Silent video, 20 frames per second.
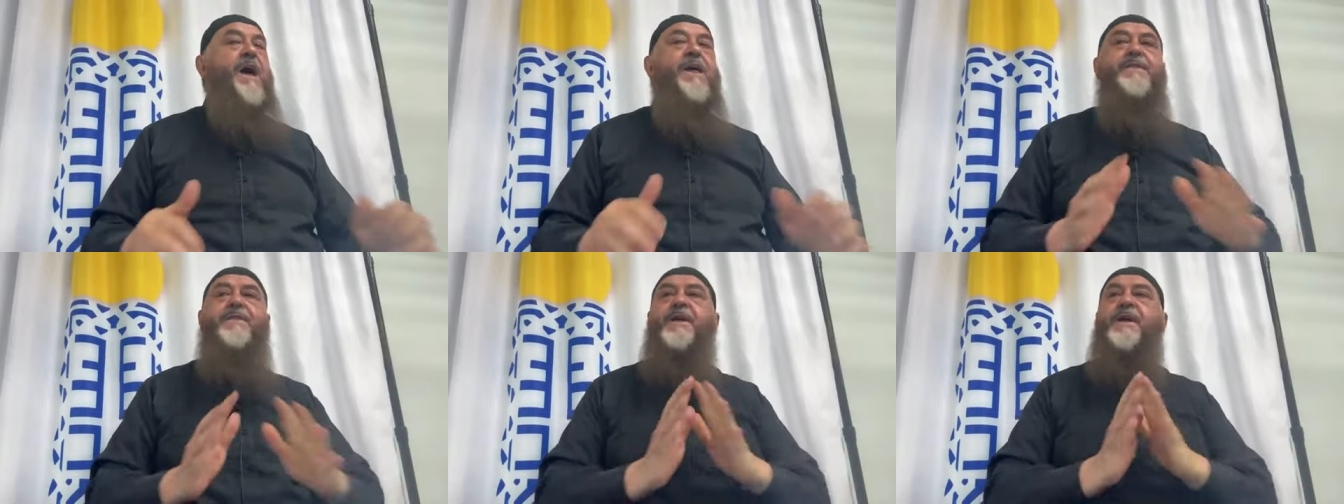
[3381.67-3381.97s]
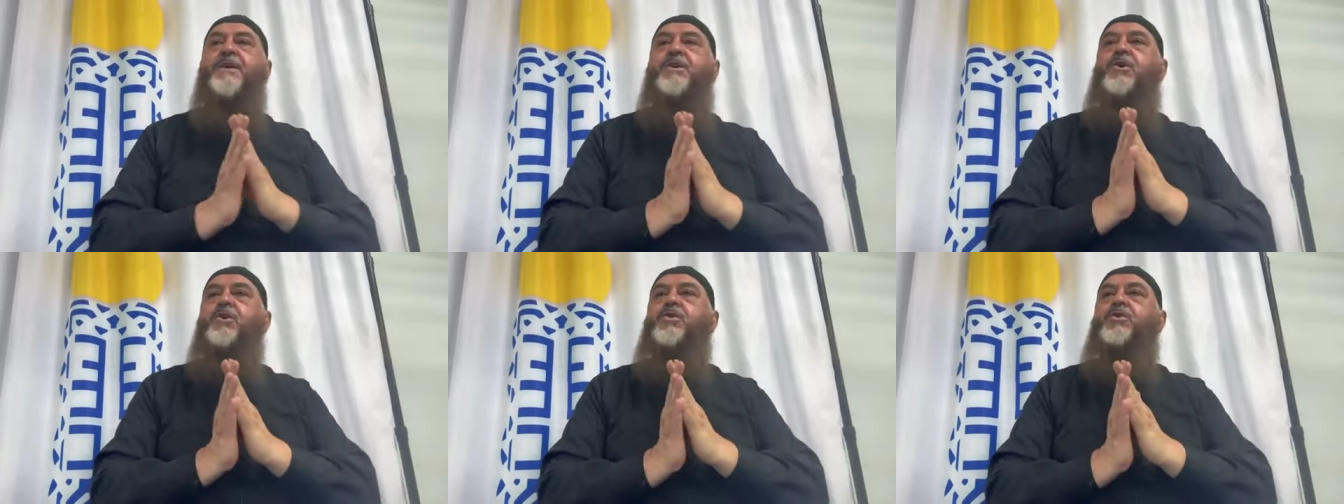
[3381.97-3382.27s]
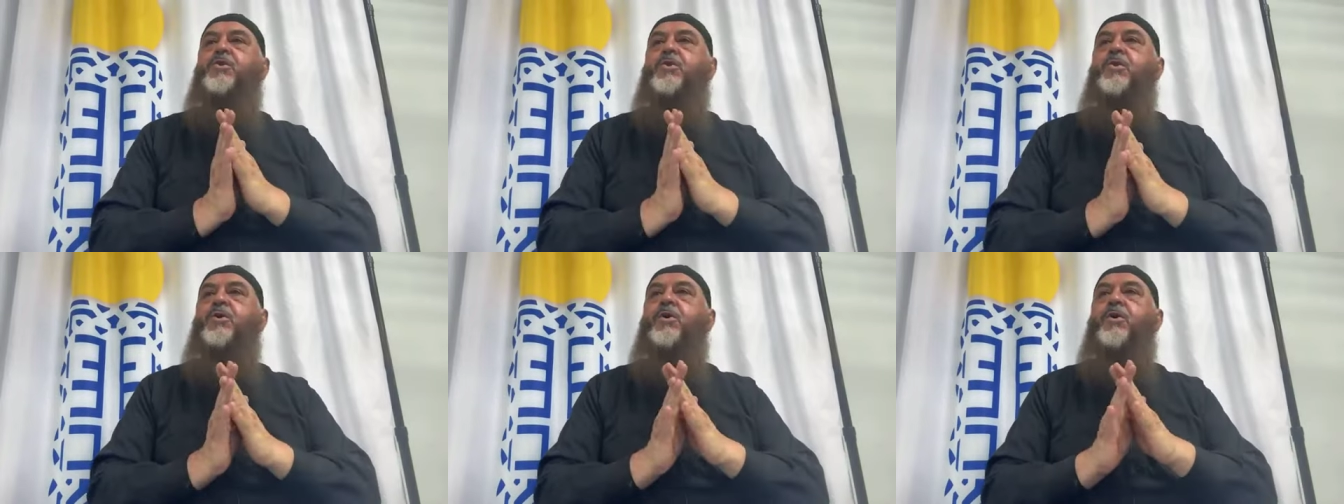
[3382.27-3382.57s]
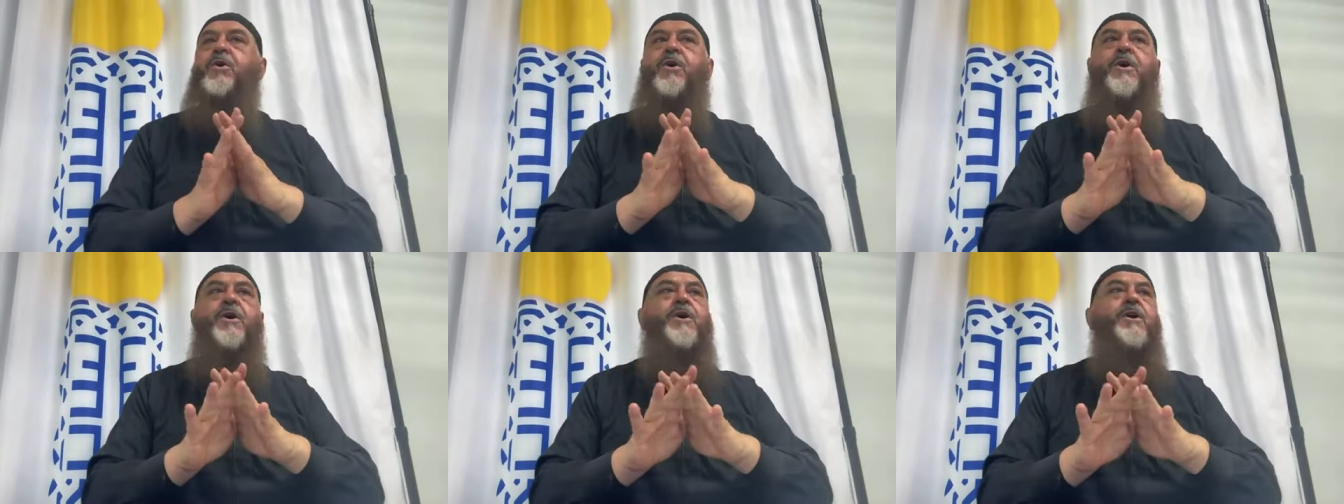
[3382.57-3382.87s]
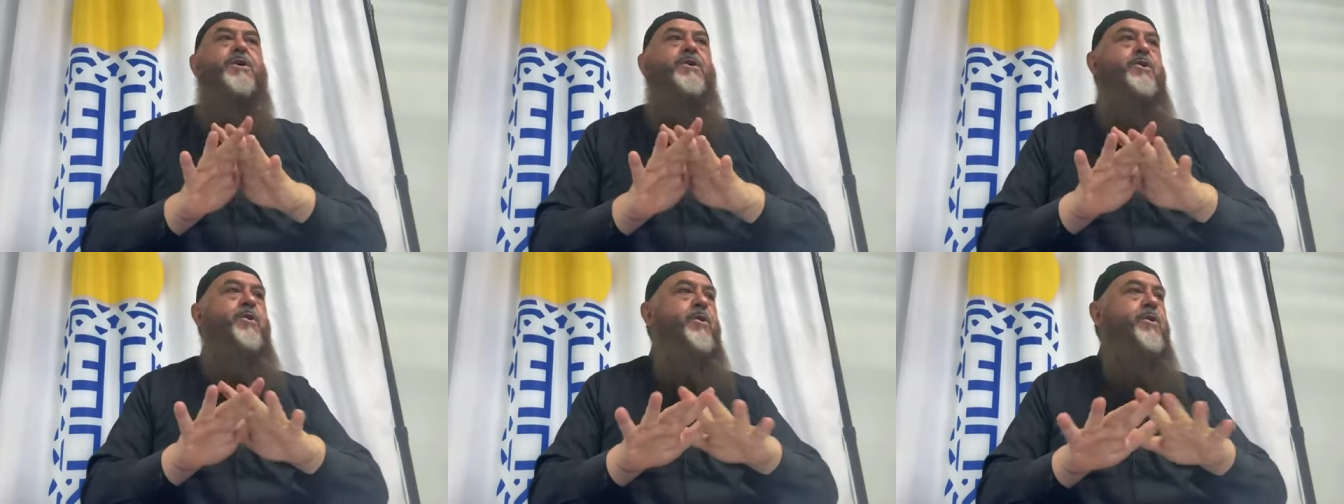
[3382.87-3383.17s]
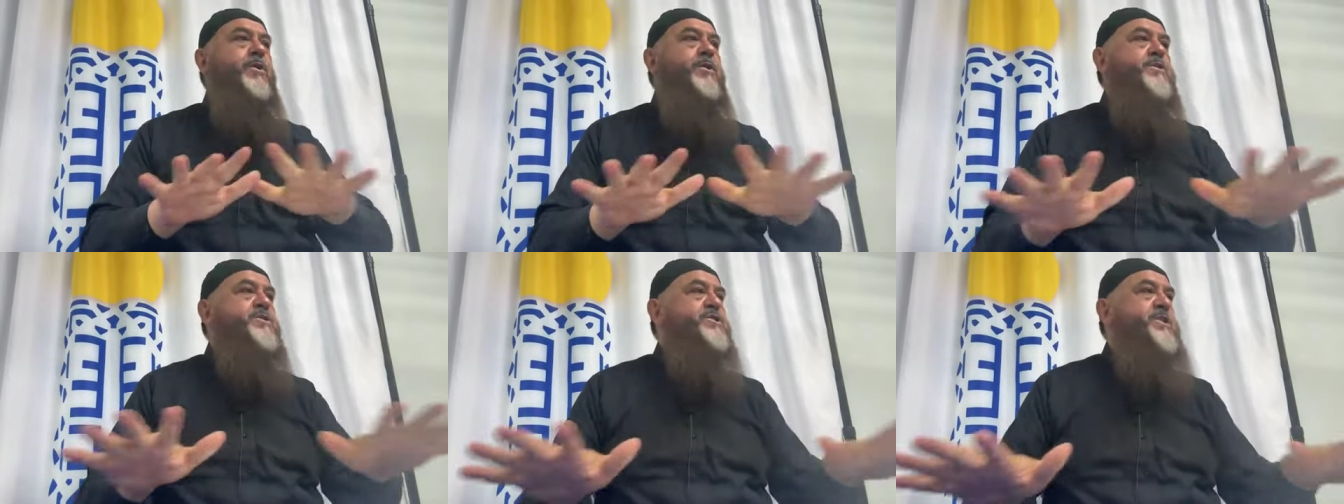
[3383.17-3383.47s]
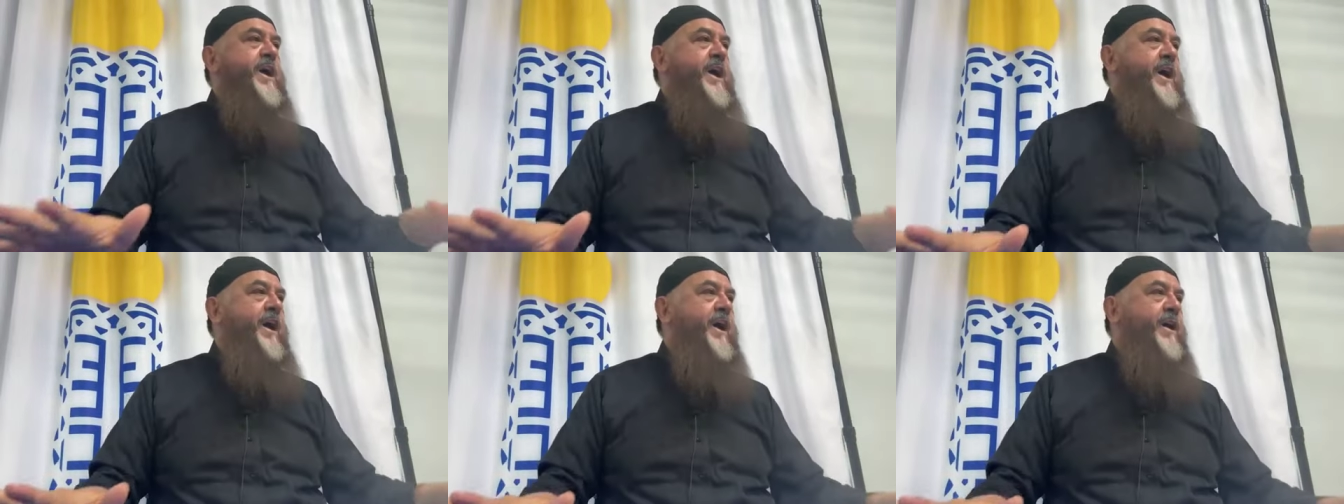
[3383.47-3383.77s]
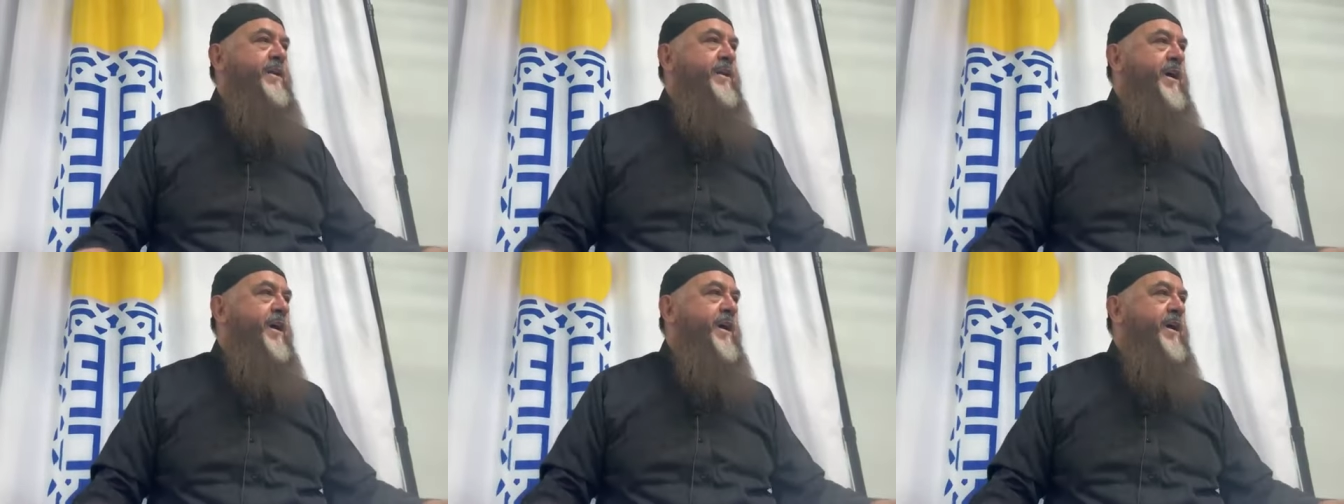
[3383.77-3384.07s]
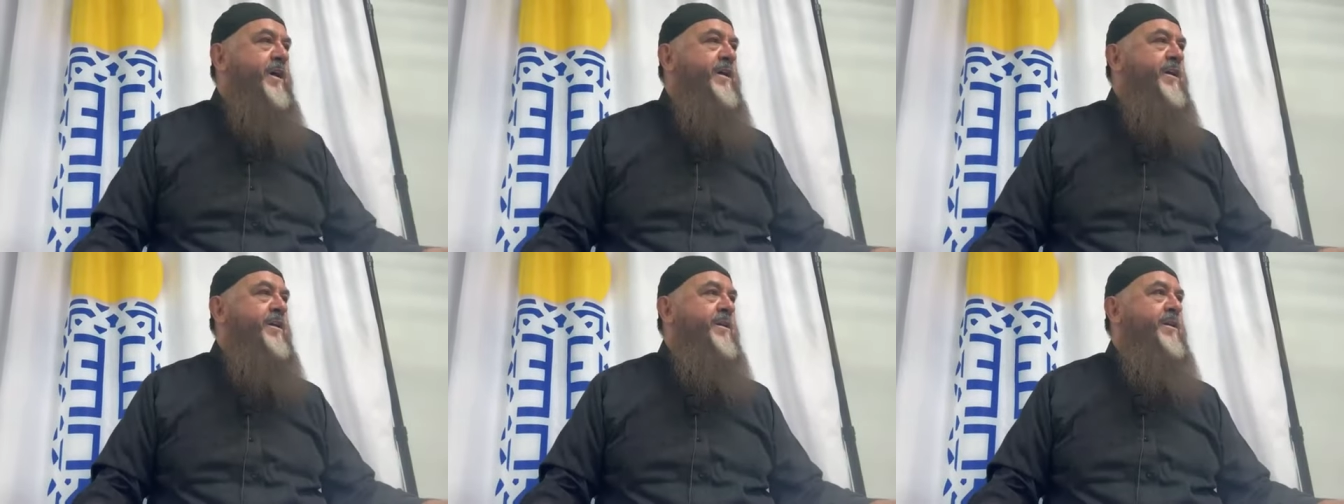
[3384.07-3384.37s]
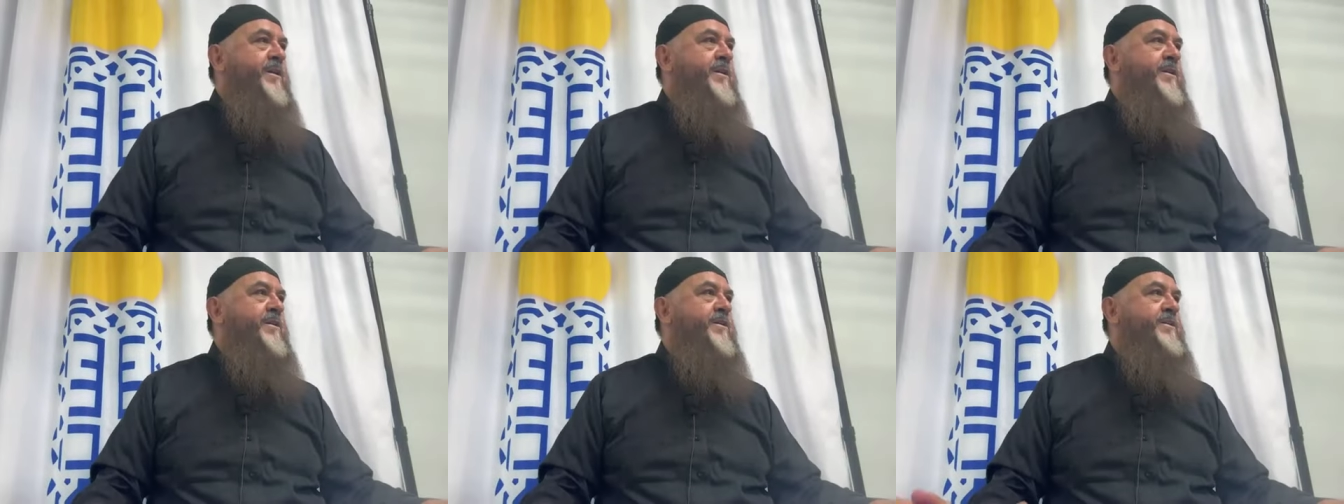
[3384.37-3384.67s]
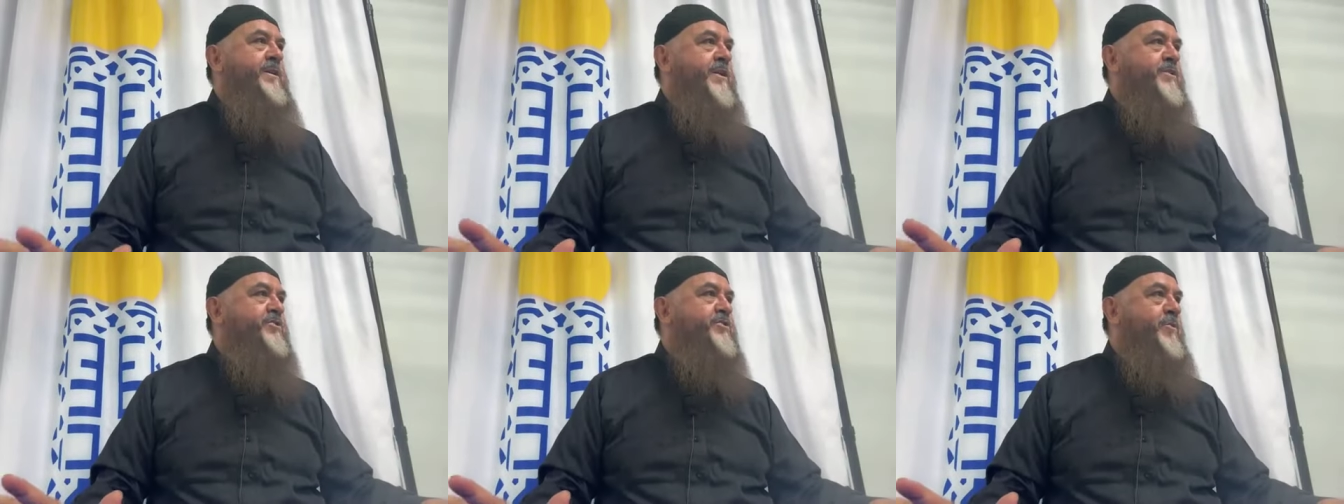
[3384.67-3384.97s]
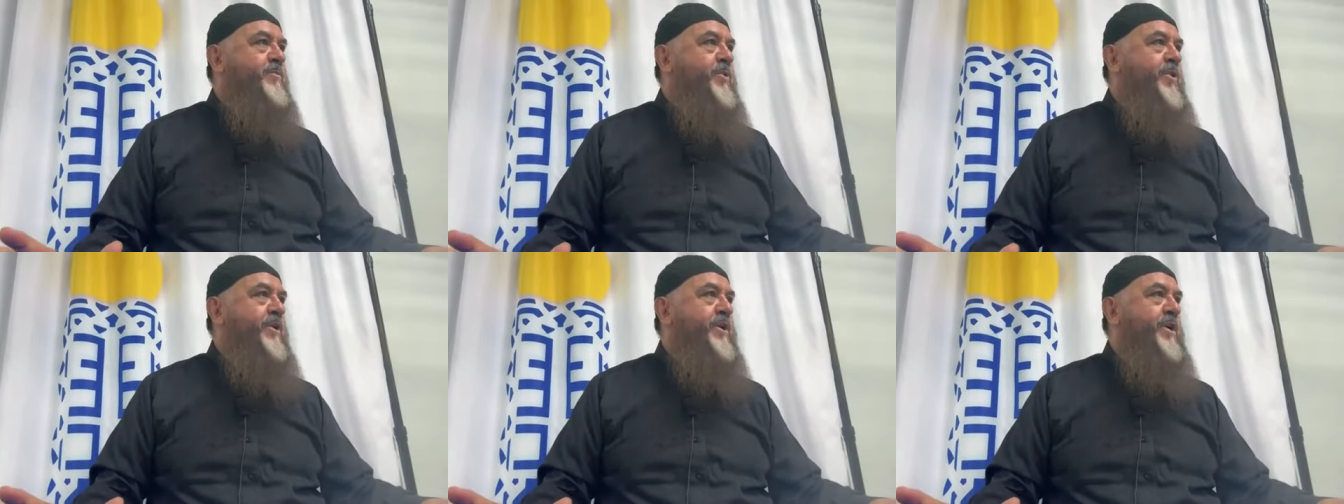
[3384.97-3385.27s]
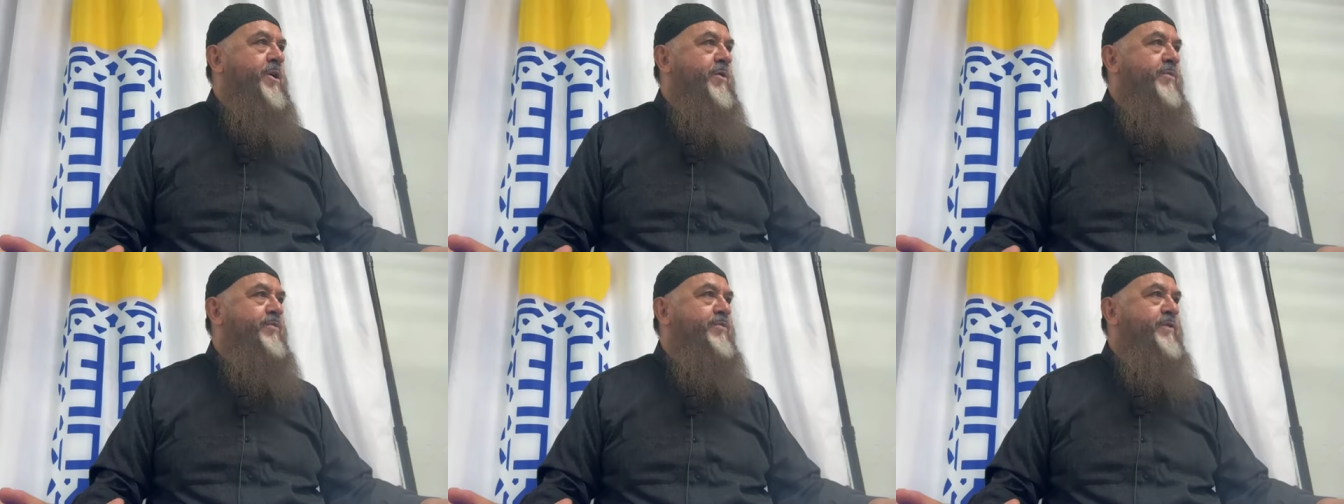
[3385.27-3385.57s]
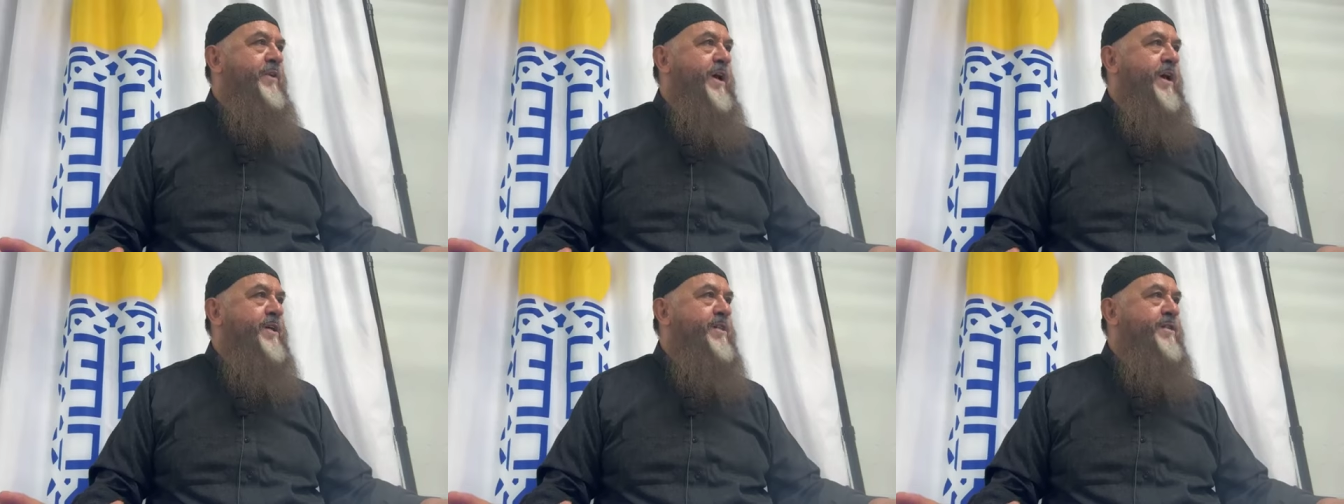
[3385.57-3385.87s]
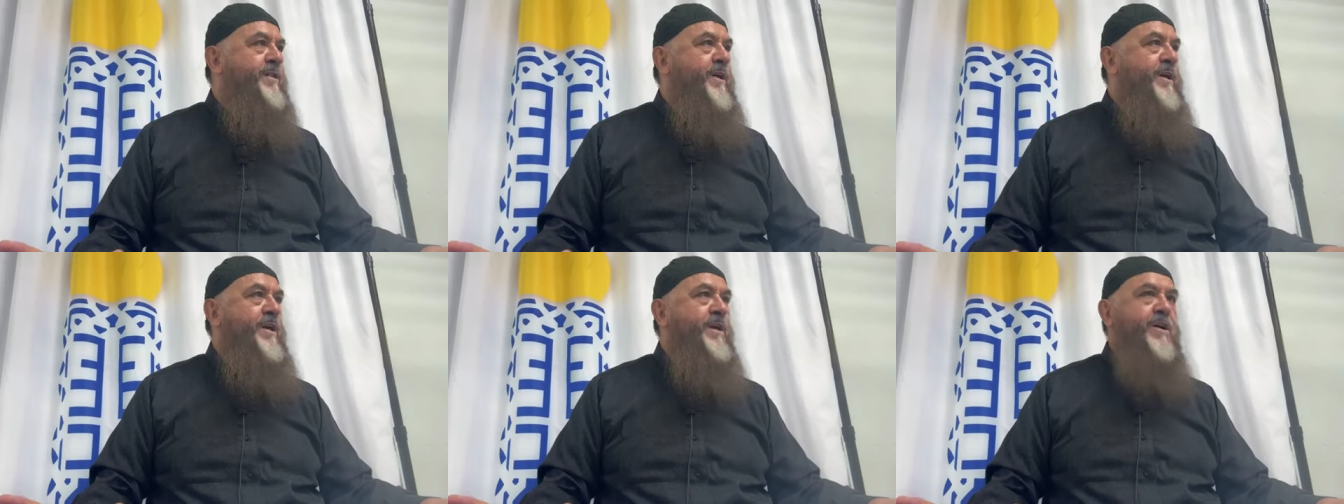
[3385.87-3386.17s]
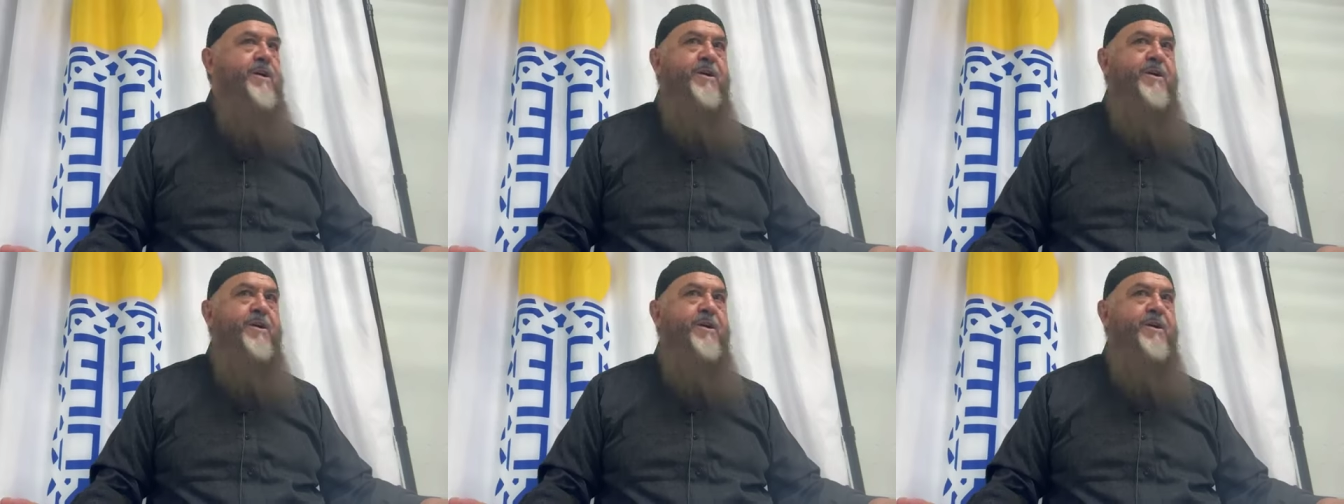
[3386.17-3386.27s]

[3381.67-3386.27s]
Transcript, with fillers: And then you do your shahada, testimony of faith.